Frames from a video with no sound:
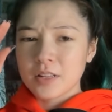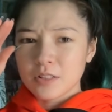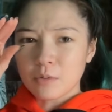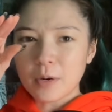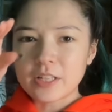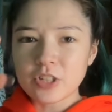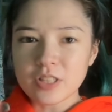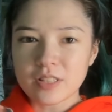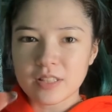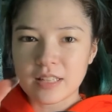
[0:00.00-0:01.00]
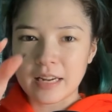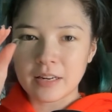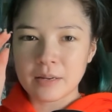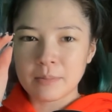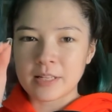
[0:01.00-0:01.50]
the way she's
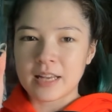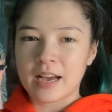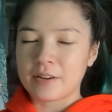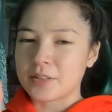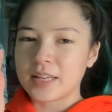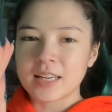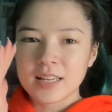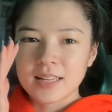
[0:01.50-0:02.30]
staring me down, like,